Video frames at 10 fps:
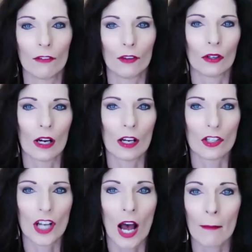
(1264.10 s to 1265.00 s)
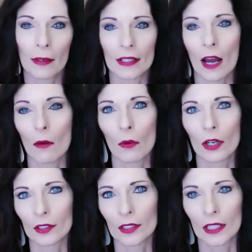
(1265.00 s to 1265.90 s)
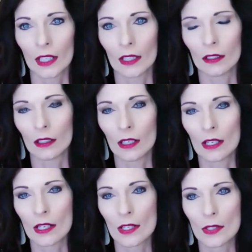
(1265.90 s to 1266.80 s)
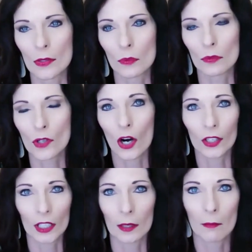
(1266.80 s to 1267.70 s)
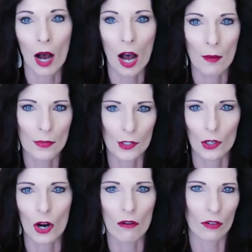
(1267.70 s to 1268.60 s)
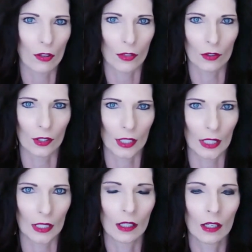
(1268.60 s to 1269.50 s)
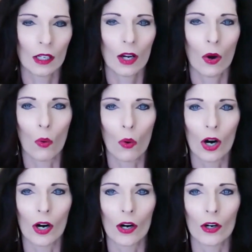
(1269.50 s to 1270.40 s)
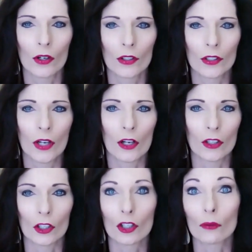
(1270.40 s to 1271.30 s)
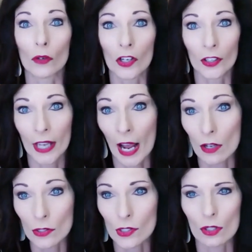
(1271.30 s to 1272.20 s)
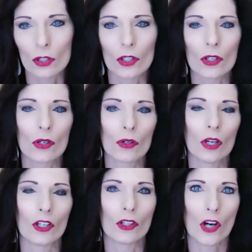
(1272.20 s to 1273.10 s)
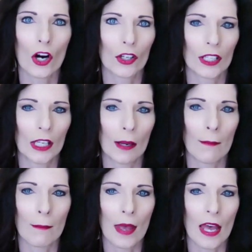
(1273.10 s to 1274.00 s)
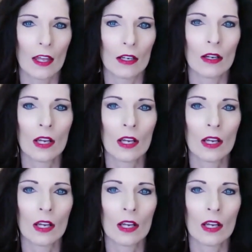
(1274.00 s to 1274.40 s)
you're a shopping network that is targeting moms that are over 30, or you're a career counselor and you're targeting men